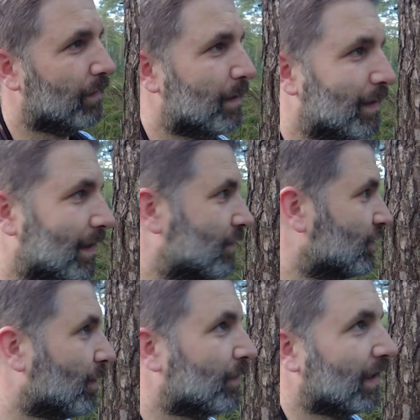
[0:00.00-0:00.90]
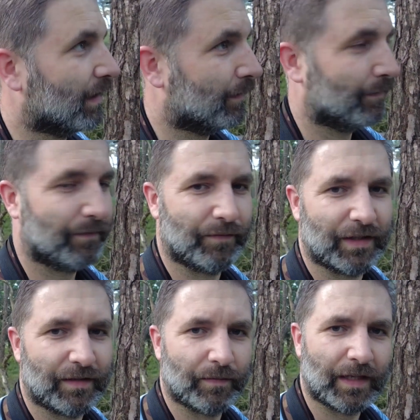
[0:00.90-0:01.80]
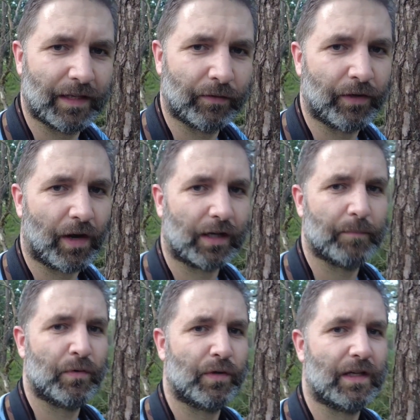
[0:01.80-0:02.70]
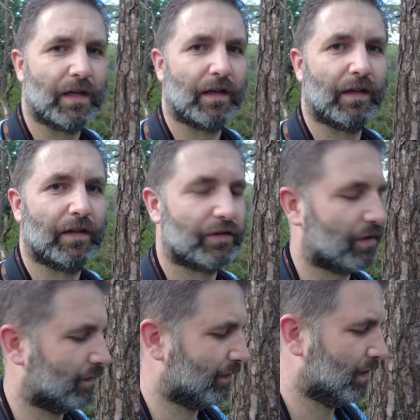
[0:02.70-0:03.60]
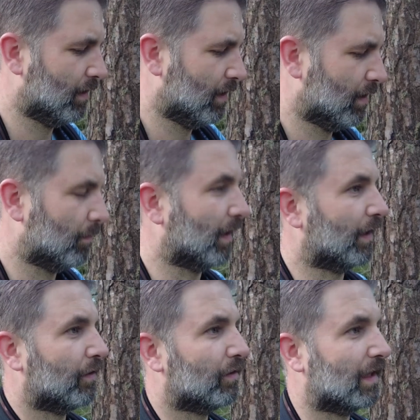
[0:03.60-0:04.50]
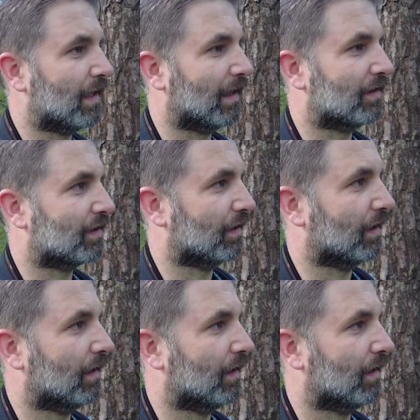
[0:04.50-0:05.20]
Maybe it's something with a little dark and moody stuff, but I don't think it's